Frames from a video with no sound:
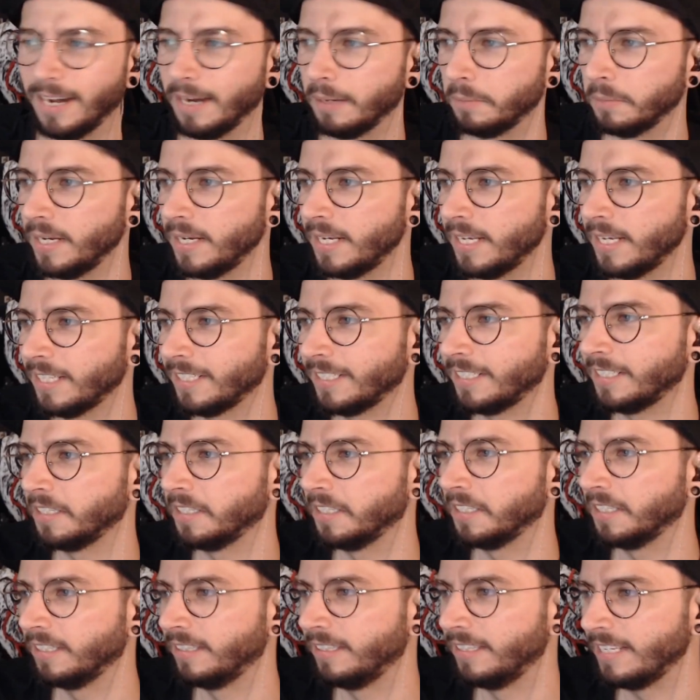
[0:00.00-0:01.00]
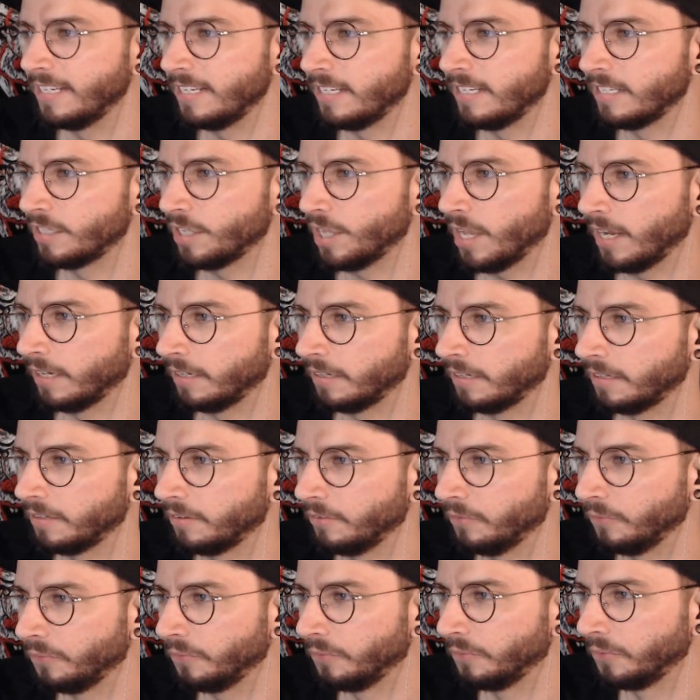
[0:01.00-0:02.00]
I'm liking these like
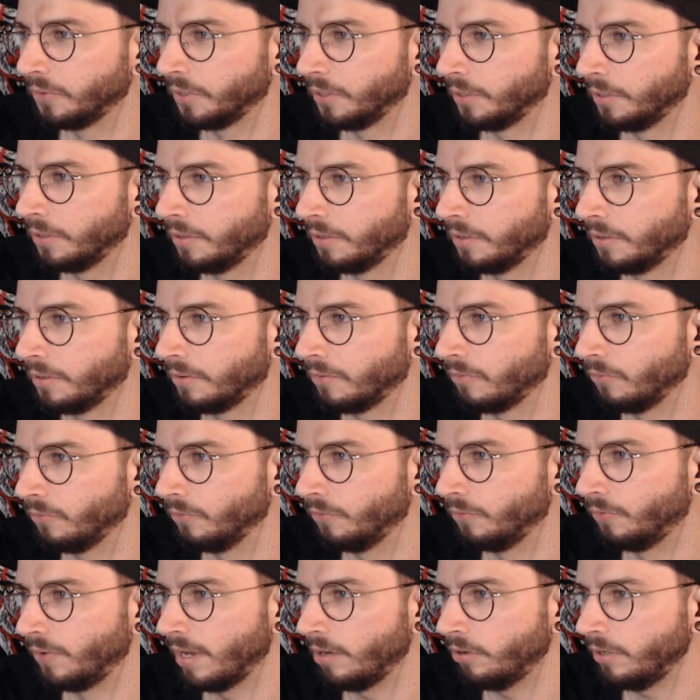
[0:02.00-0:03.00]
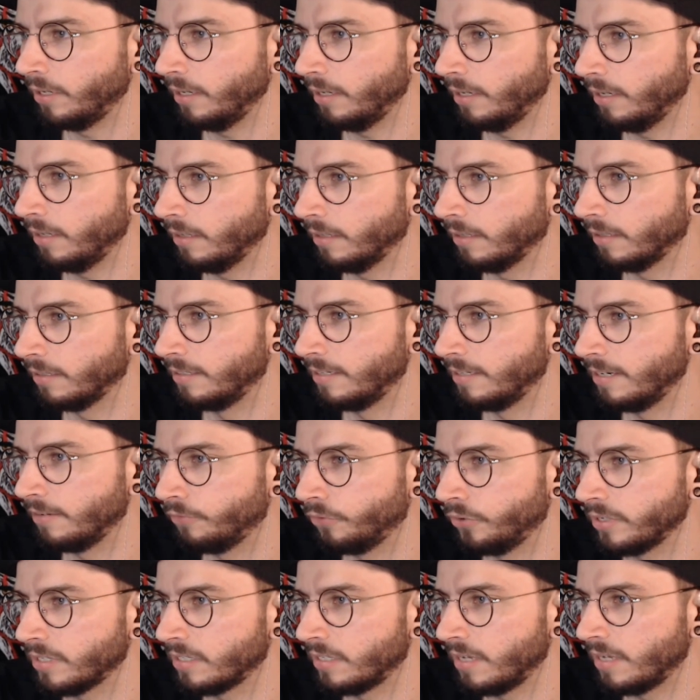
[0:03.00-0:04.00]
very
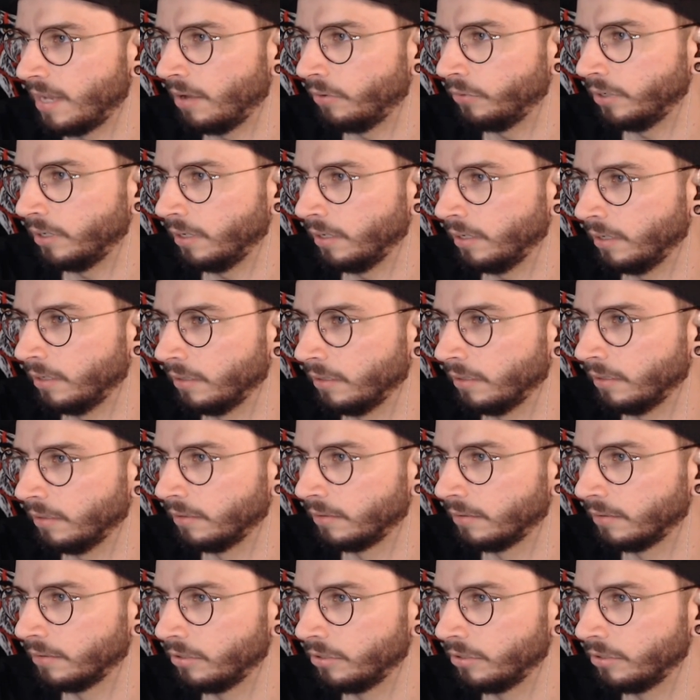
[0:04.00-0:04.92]
different sounding